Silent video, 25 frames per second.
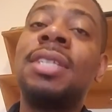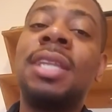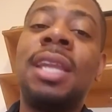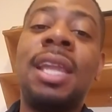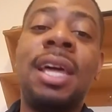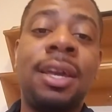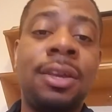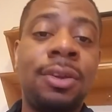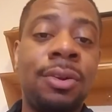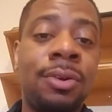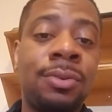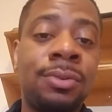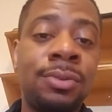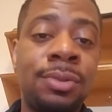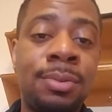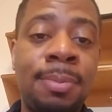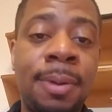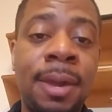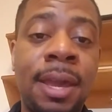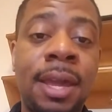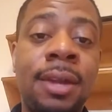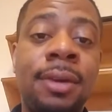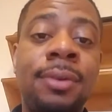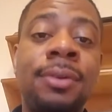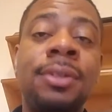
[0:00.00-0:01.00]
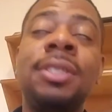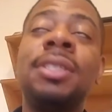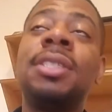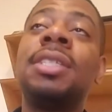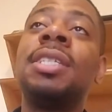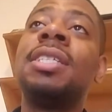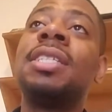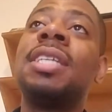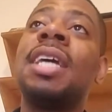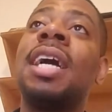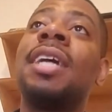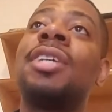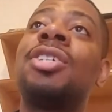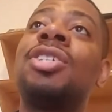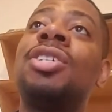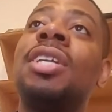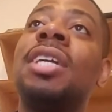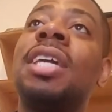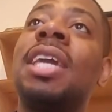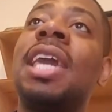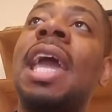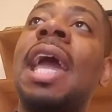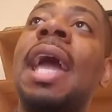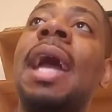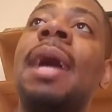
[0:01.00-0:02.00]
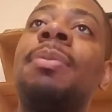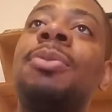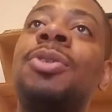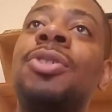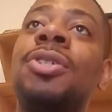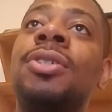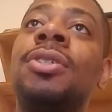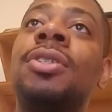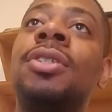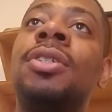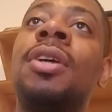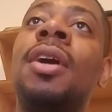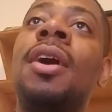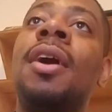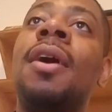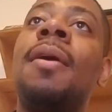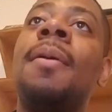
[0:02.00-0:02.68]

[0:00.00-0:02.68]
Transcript: Lyone's parents, is actually captured